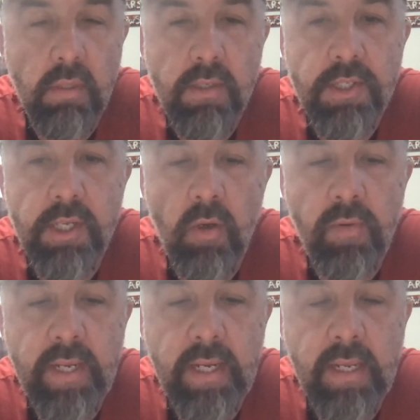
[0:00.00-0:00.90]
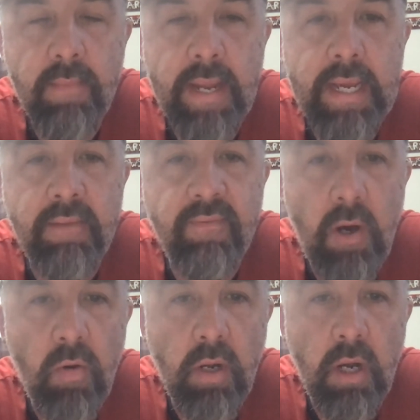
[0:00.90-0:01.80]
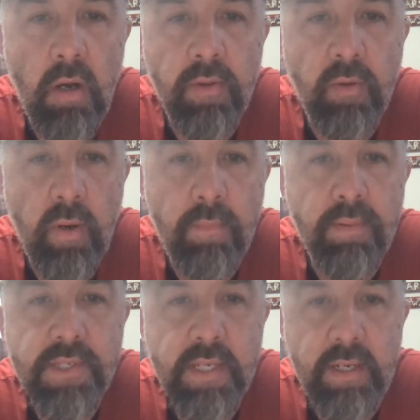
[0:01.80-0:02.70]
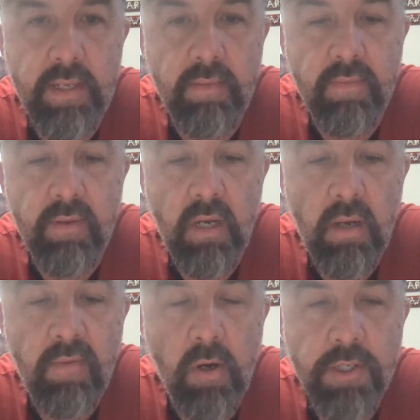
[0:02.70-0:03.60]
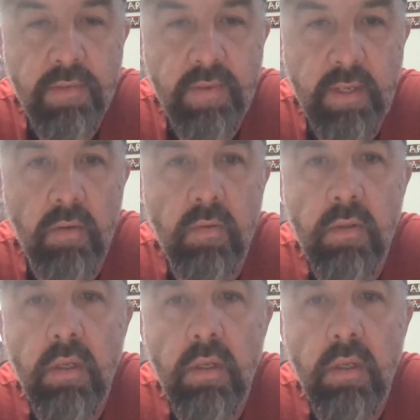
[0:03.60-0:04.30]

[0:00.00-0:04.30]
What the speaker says: So then he made a phone call, the representative of Archerville.